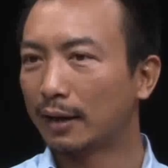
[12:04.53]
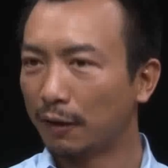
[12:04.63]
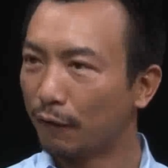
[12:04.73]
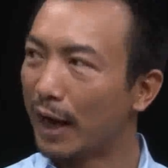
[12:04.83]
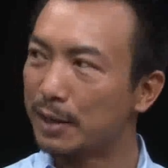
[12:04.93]

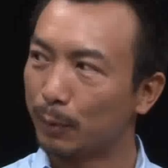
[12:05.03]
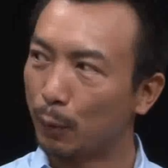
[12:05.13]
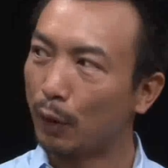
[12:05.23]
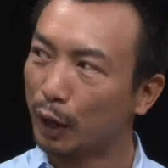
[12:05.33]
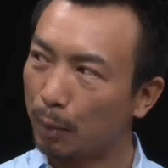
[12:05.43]

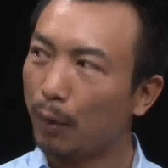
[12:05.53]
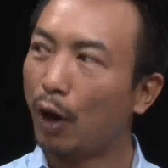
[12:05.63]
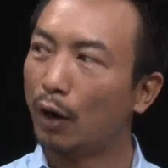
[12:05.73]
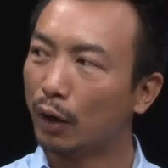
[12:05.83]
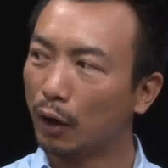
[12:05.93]
investment will keep
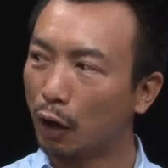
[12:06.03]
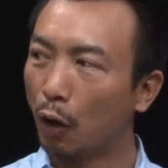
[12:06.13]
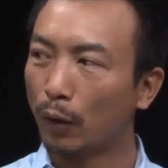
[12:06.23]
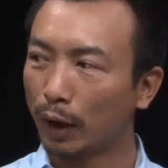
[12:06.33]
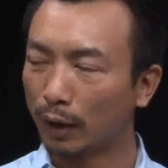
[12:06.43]
on
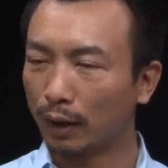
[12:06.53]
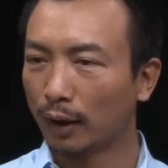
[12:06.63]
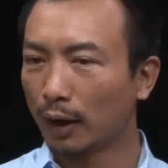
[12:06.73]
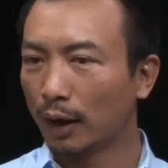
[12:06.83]
going